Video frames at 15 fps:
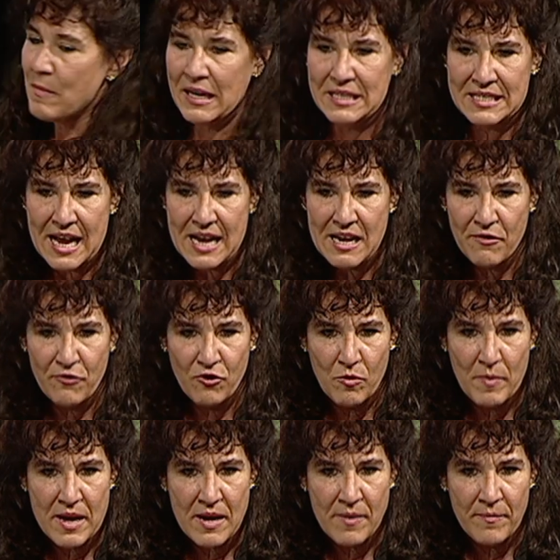maintain it for
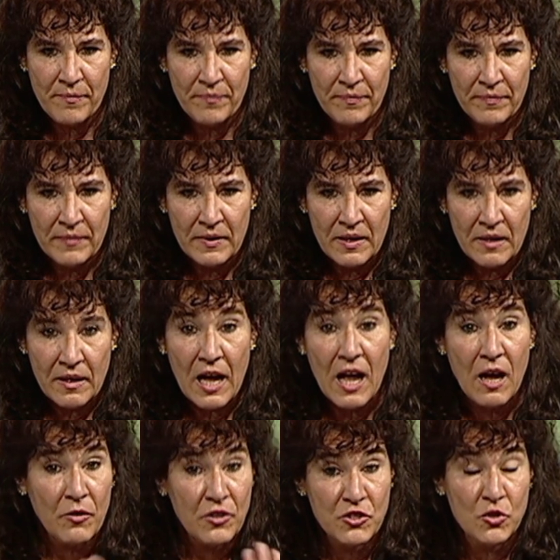me.
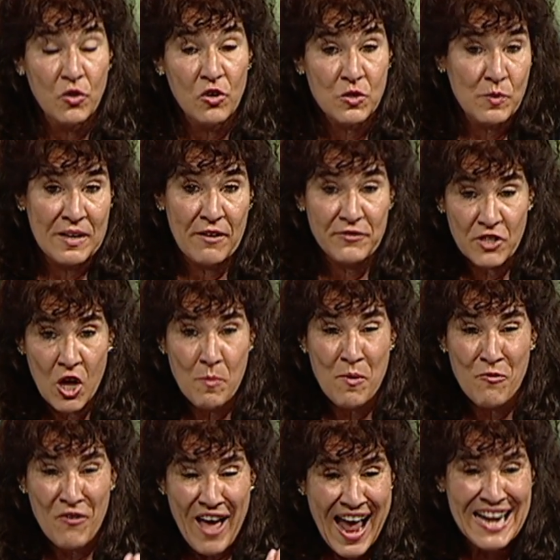The doors were left
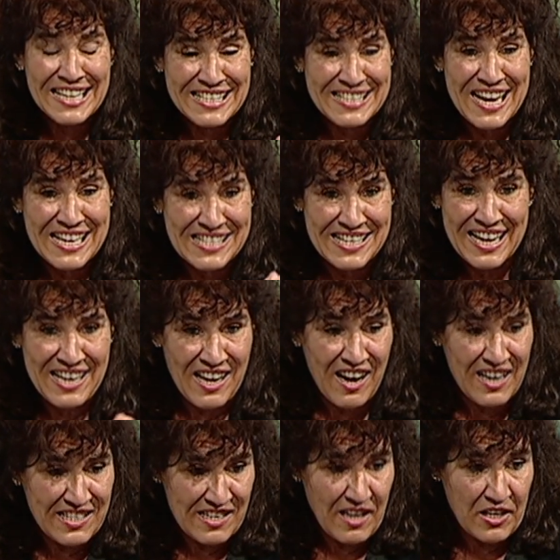open for 8 days and eight
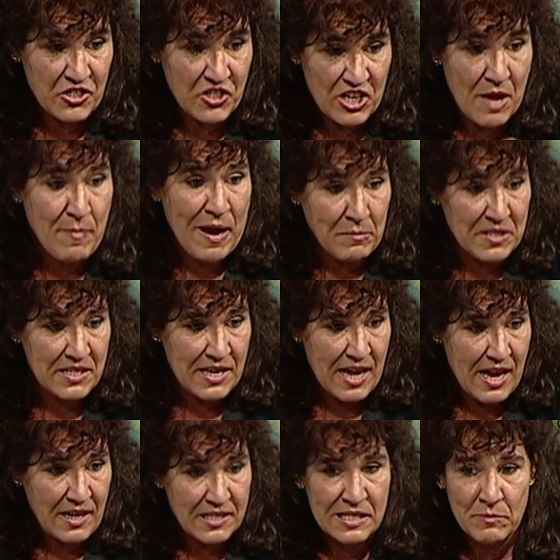nights last year by
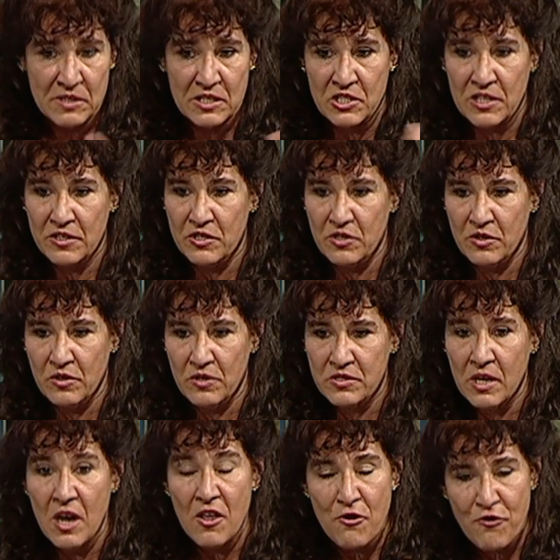mistake. Someone didn't shut the
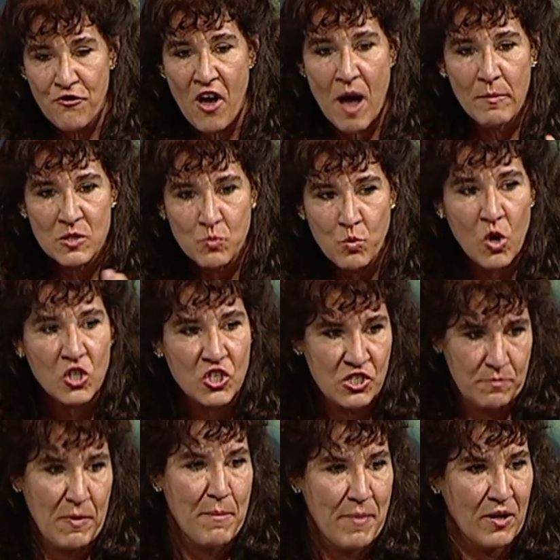doors. The farmers watched
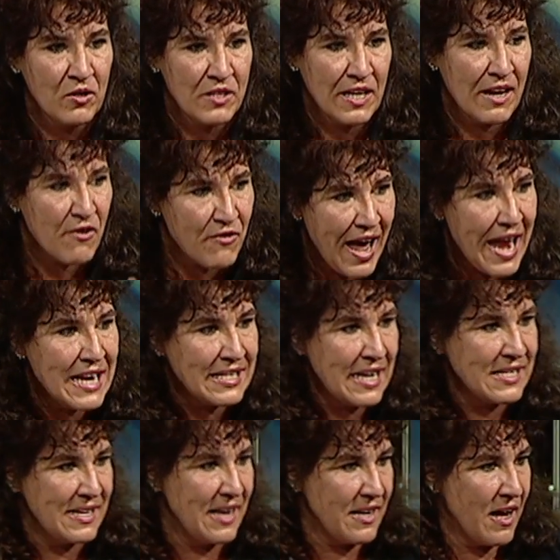my building for 8
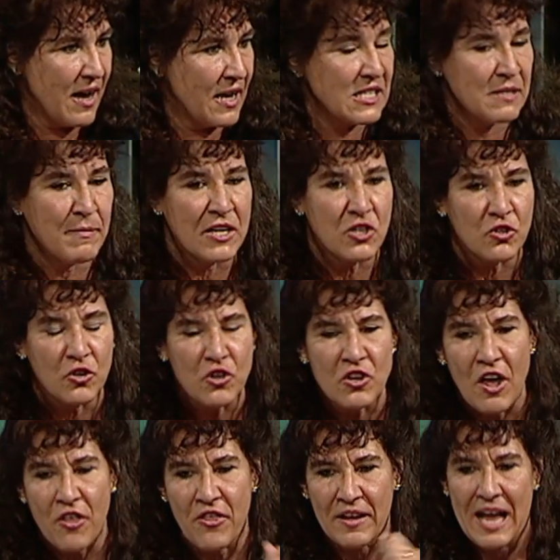days and eight nights to make sure
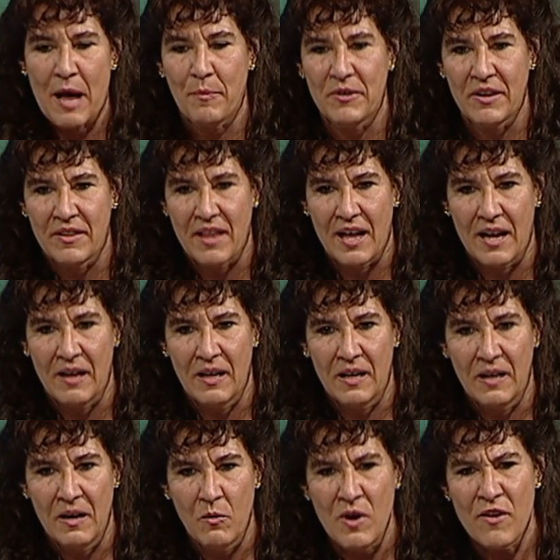nothing happened in there.
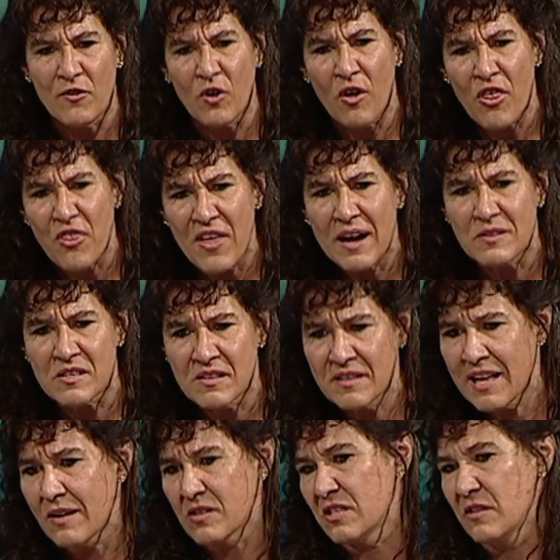We've got thousands
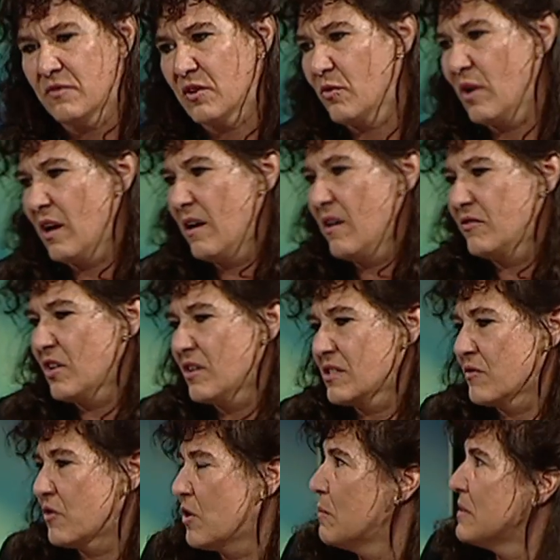of
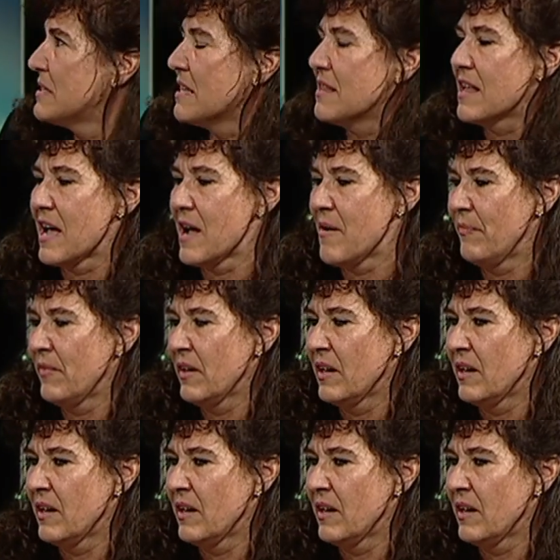dollars of equipment in there.